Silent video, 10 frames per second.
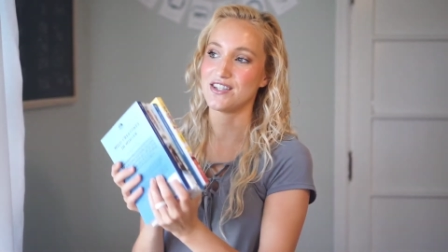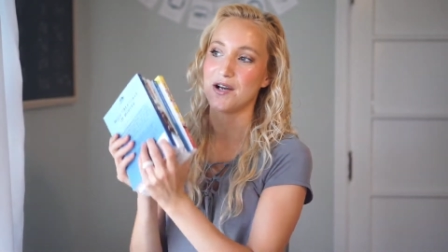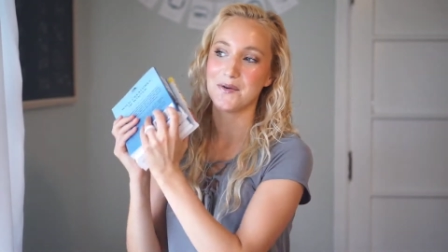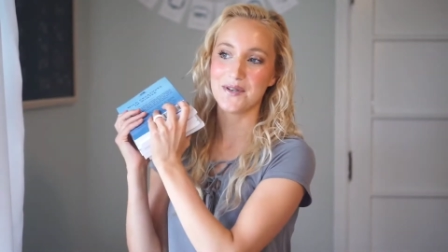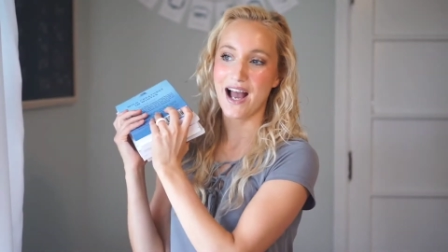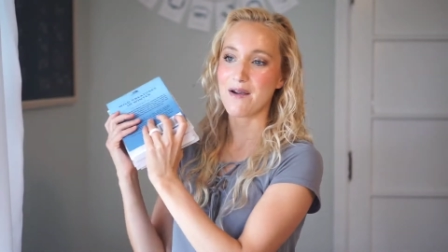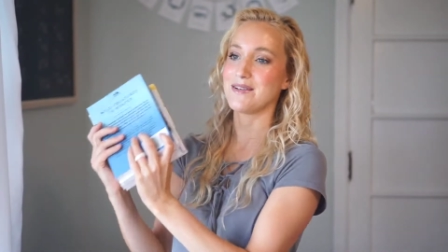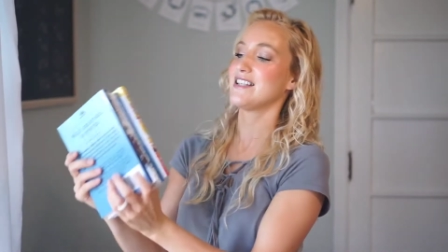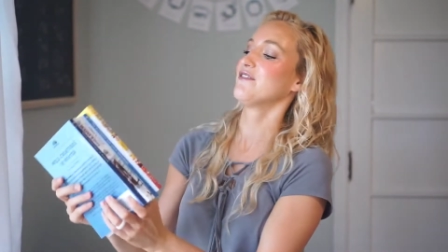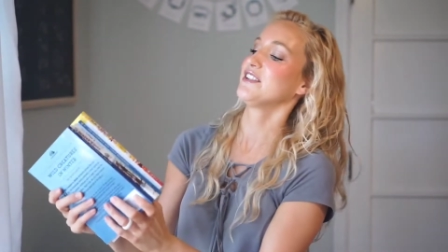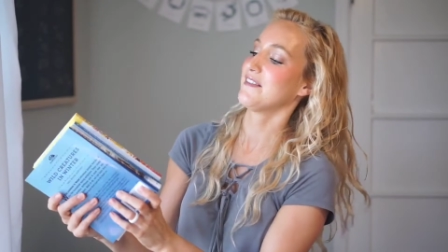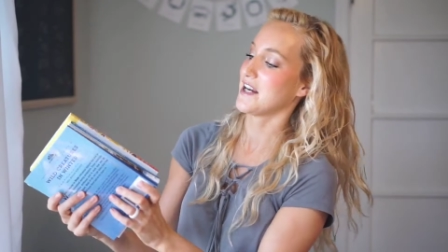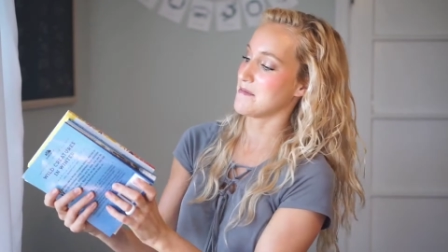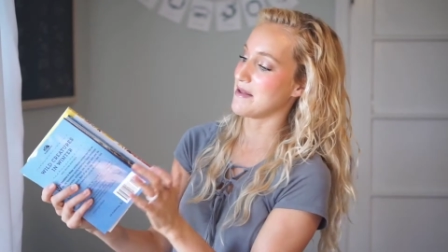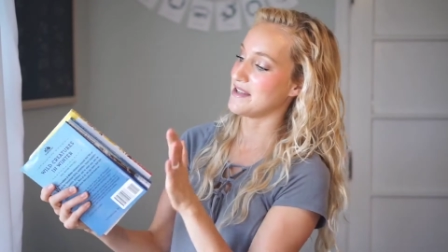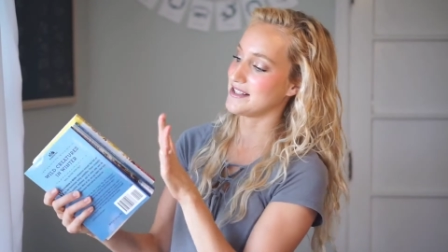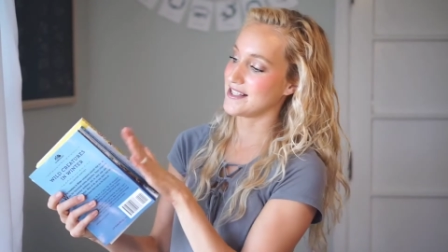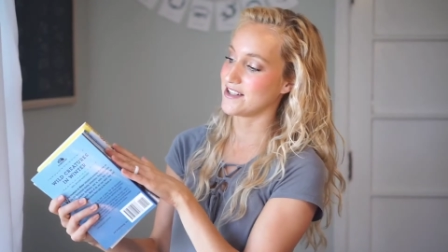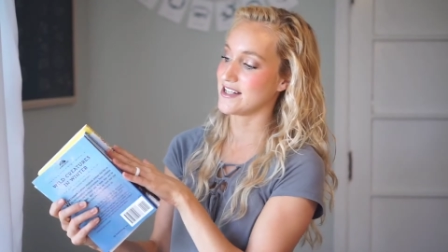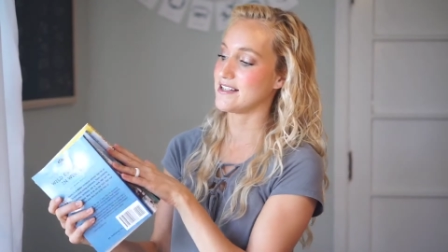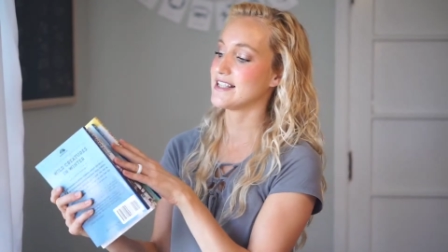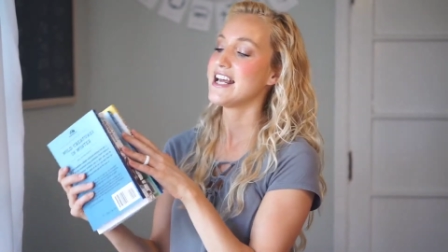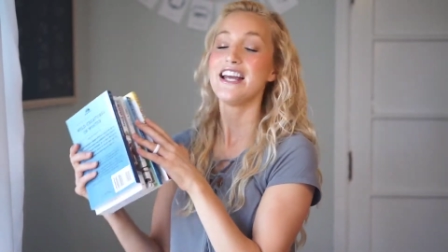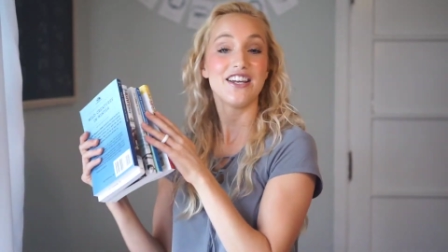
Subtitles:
So I would definitely recommend this series